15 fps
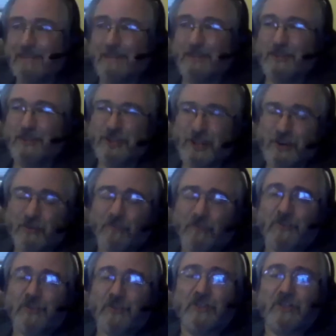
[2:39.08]
in the general
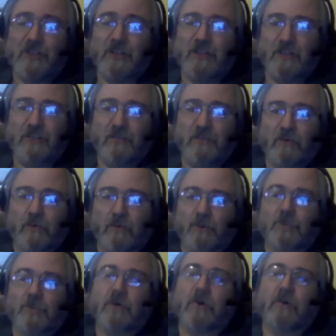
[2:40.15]
vicinity for
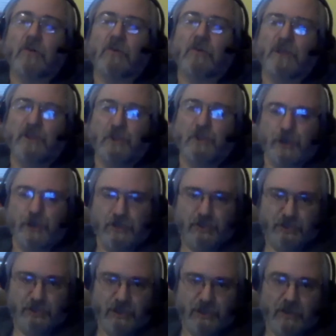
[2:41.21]
what's called the Jin
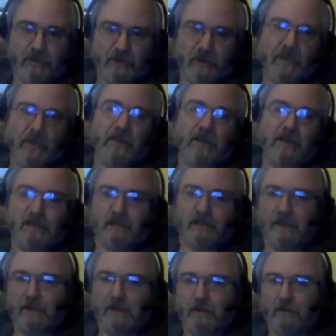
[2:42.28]
Sea, Greenland,
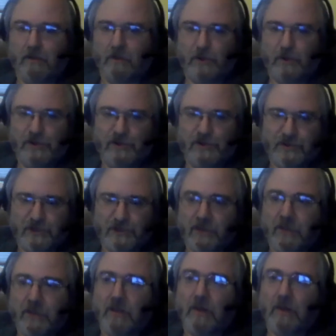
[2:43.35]
Icelandic, Norwegian
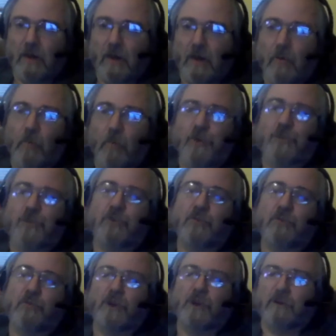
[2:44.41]
Sea, which
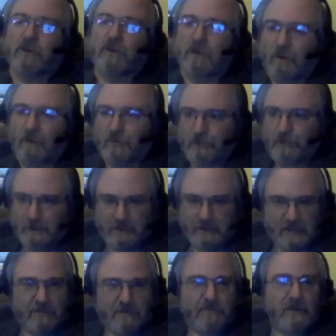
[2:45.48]
is where the Gulf Stream
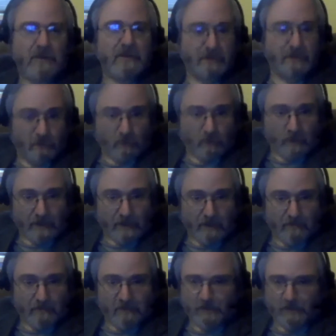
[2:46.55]
kind of finds its way
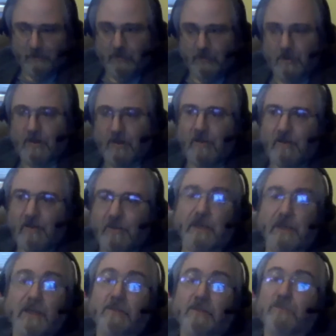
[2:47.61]
up to.
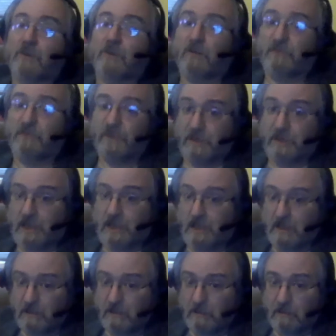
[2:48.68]
It gives off its
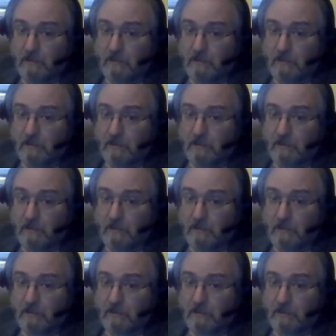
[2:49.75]
heat,